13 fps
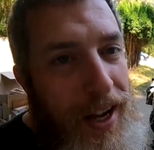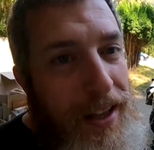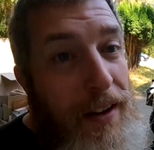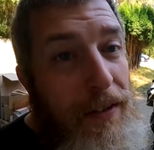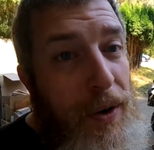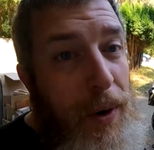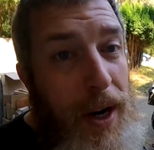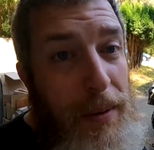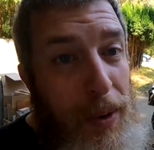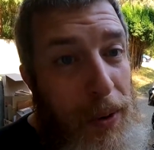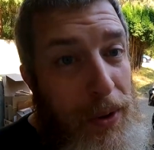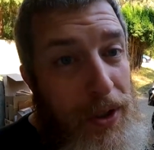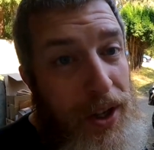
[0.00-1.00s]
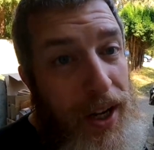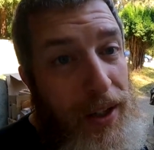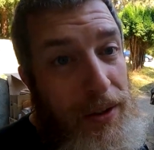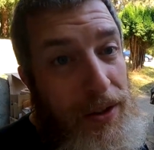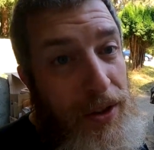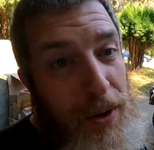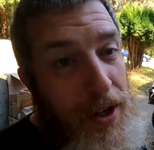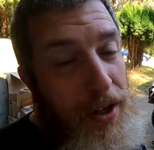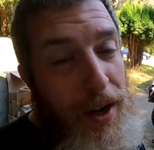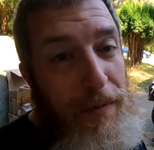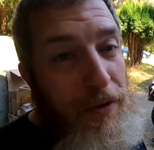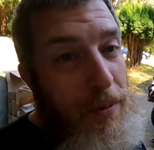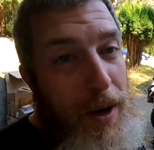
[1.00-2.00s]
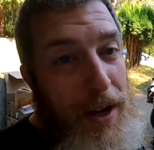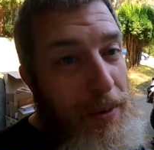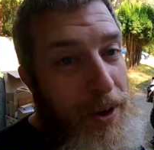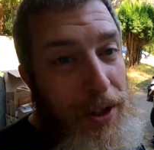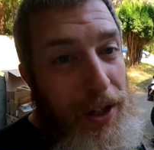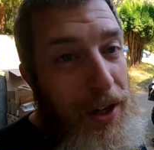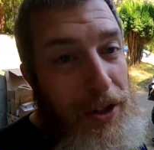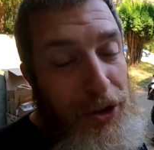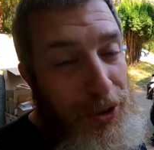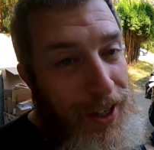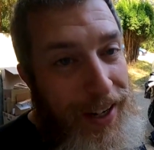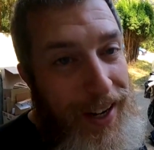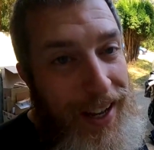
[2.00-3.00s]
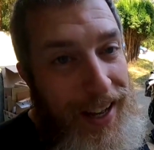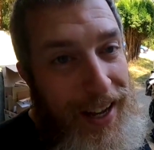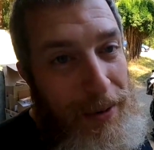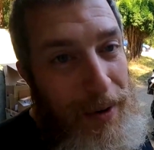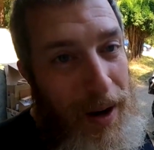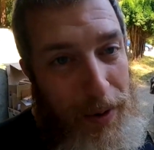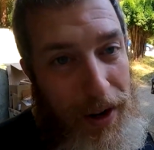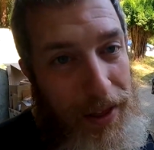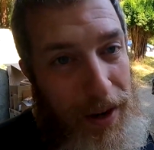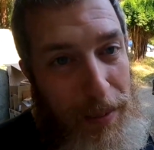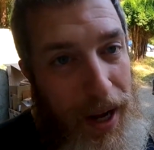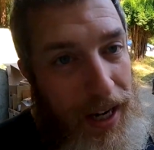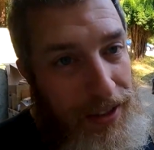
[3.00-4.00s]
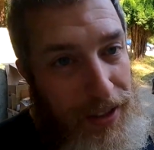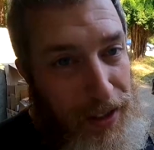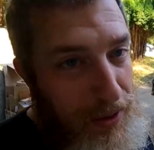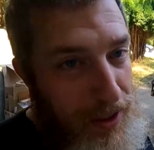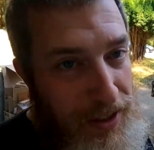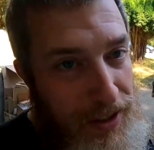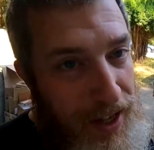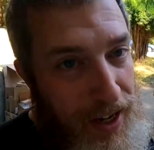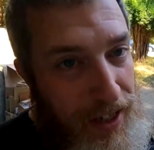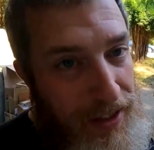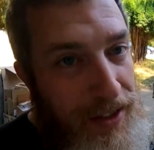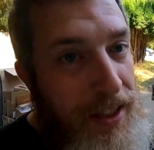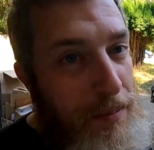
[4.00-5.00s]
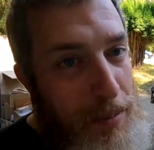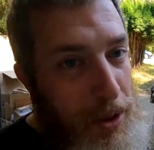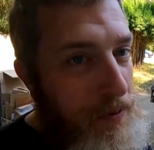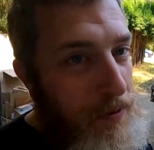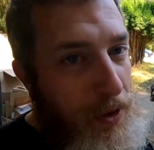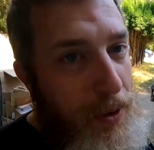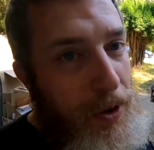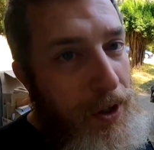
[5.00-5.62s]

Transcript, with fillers: They even rent motorcycles. So you can come from anywhere in the country, rent one of their bikes and do this thing and see beautiful